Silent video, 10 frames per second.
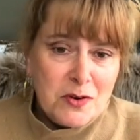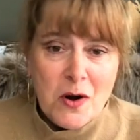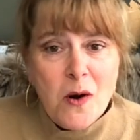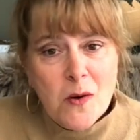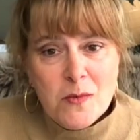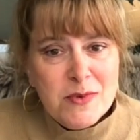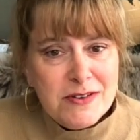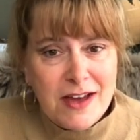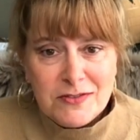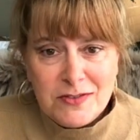are home
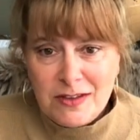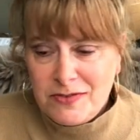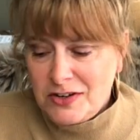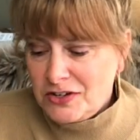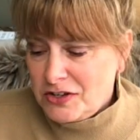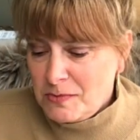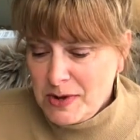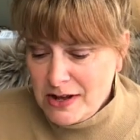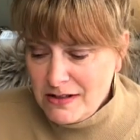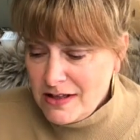and after they finish their
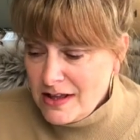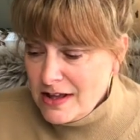meal.